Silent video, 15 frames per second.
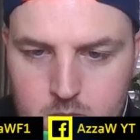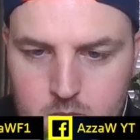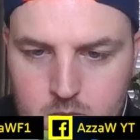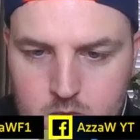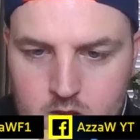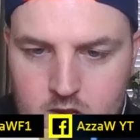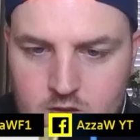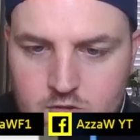
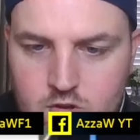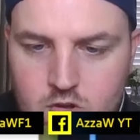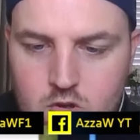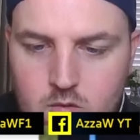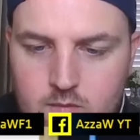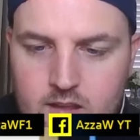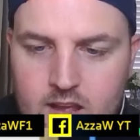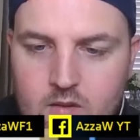It should
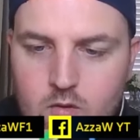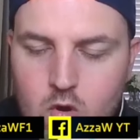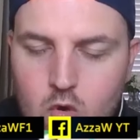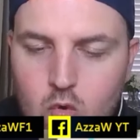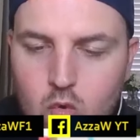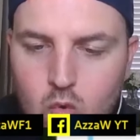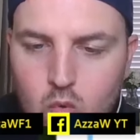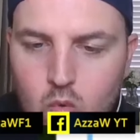come down
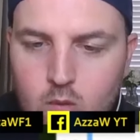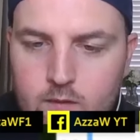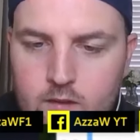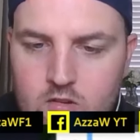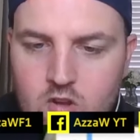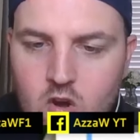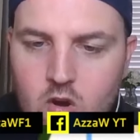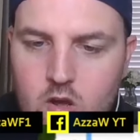all the
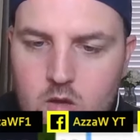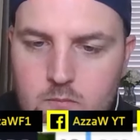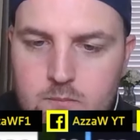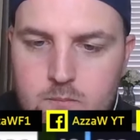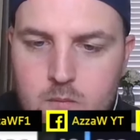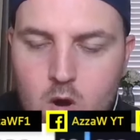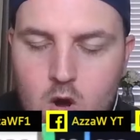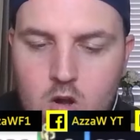time.
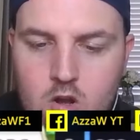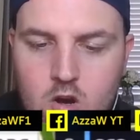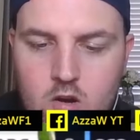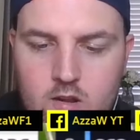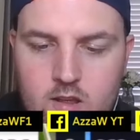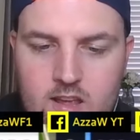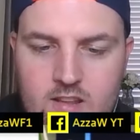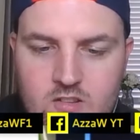
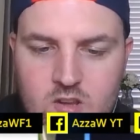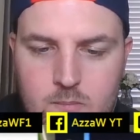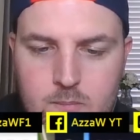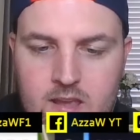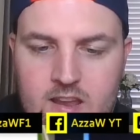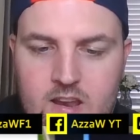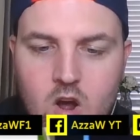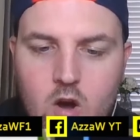Ocon into
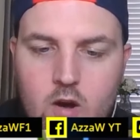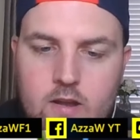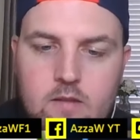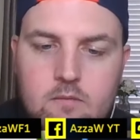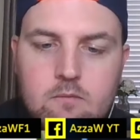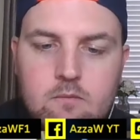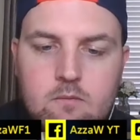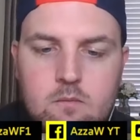
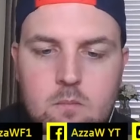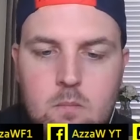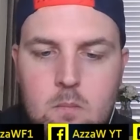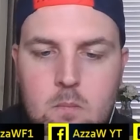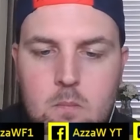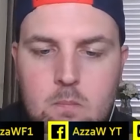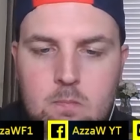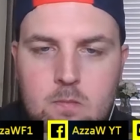P9.
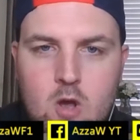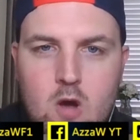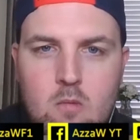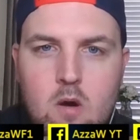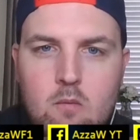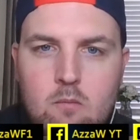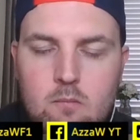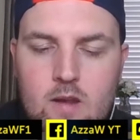Come
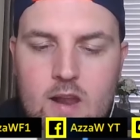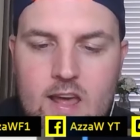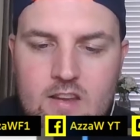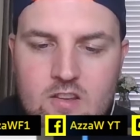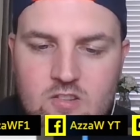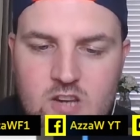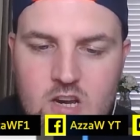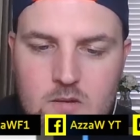on,
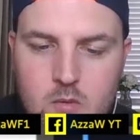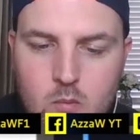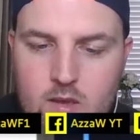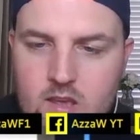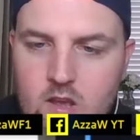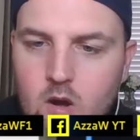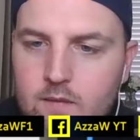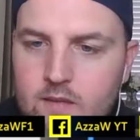ladies and gentlemen,
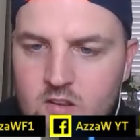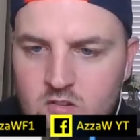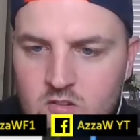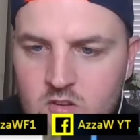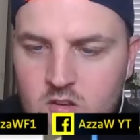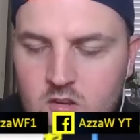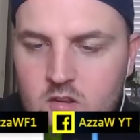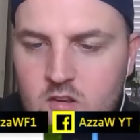we got this.
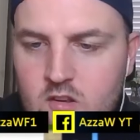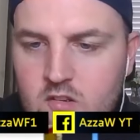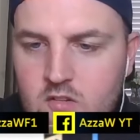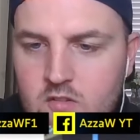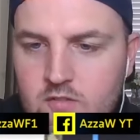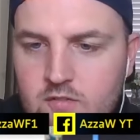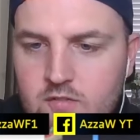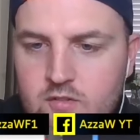
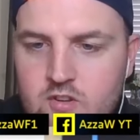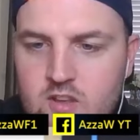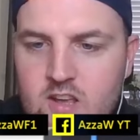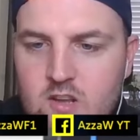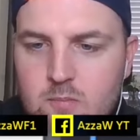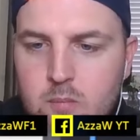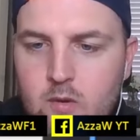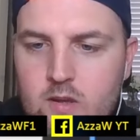
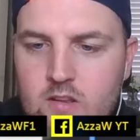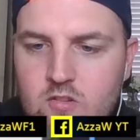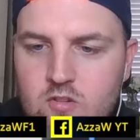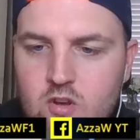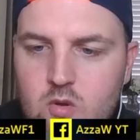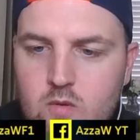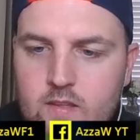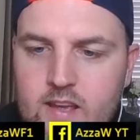
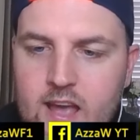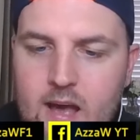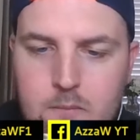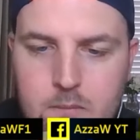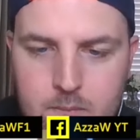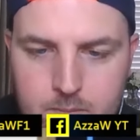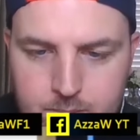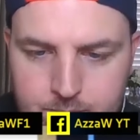6.2 the gap.
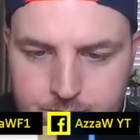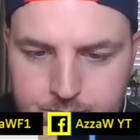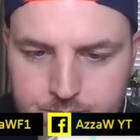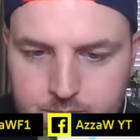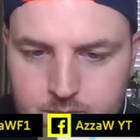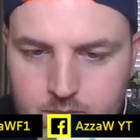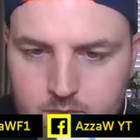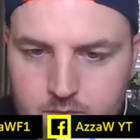
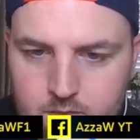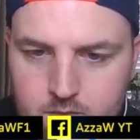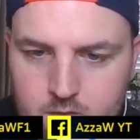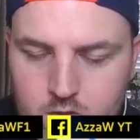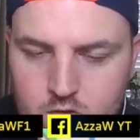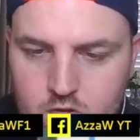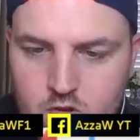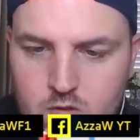
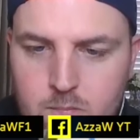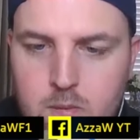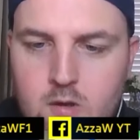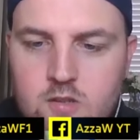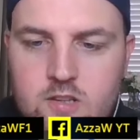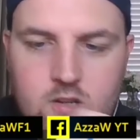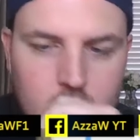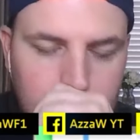Just
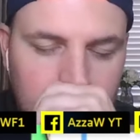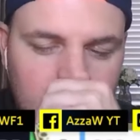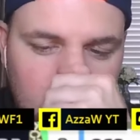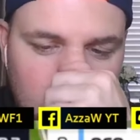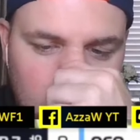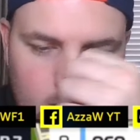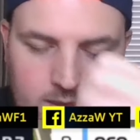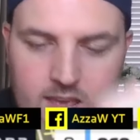pushing as much
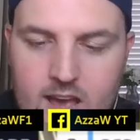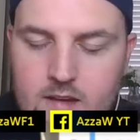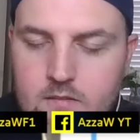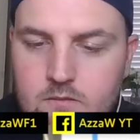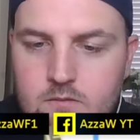as we can.